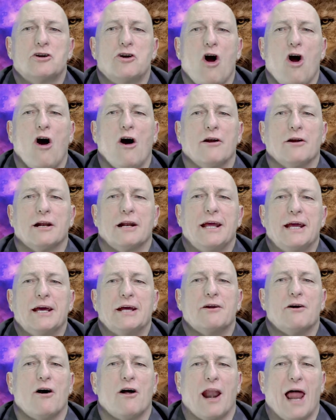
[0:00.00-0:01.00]
godly
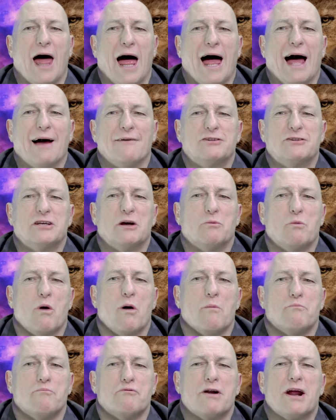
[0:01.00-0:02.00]
in our lives that will
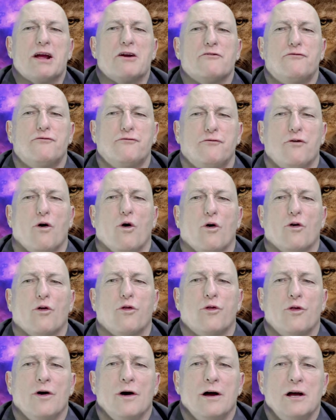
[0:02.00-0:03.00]
bring
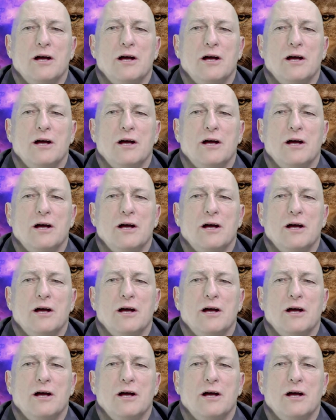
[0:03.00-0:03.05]
forth